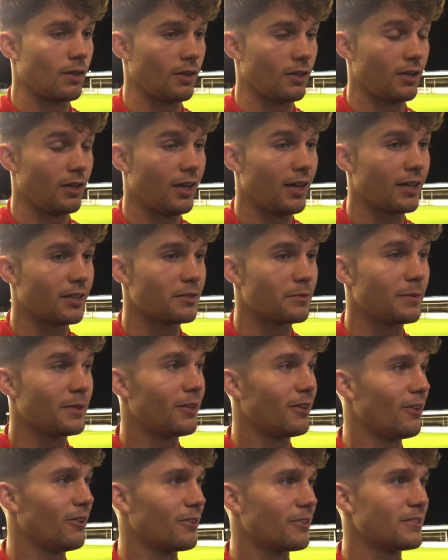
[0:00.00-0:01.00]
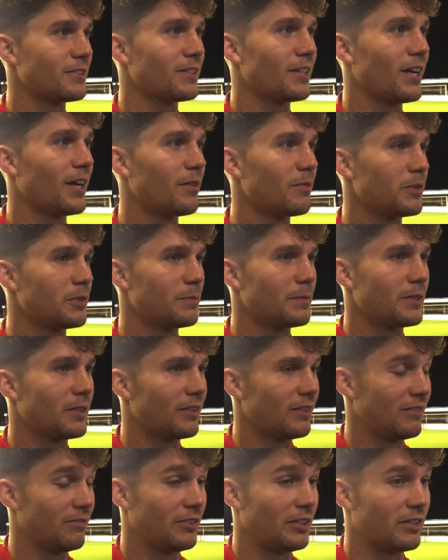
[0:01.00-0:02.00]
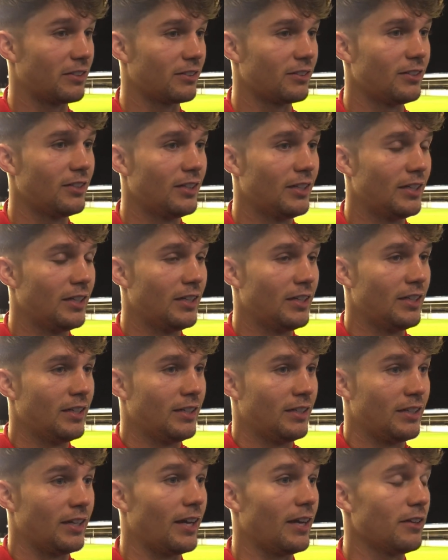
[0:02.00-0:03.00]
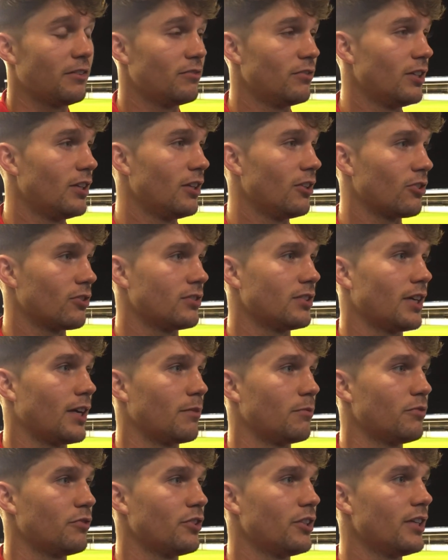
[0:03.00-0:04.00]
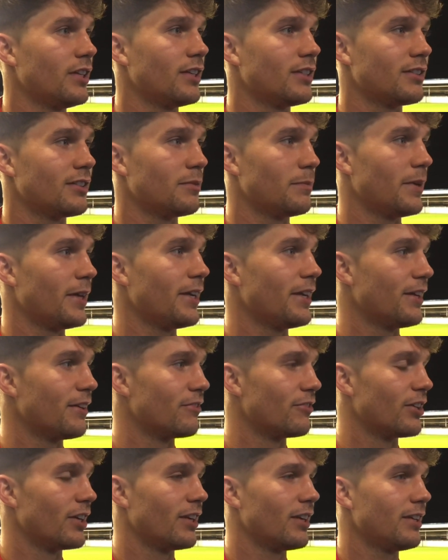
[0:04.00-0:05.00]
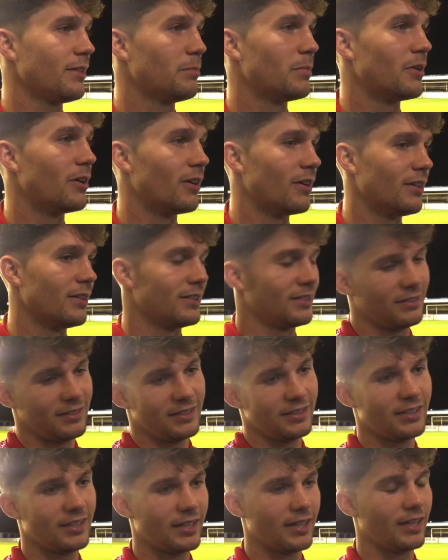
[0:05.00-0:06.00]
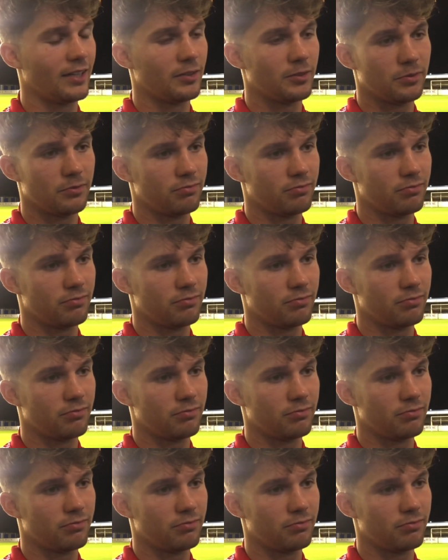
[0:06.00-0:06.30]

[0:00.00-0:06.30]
Yeah, it's been a long time. It's been, well, yeah, really long time. 3 years in the making, really, but yeah,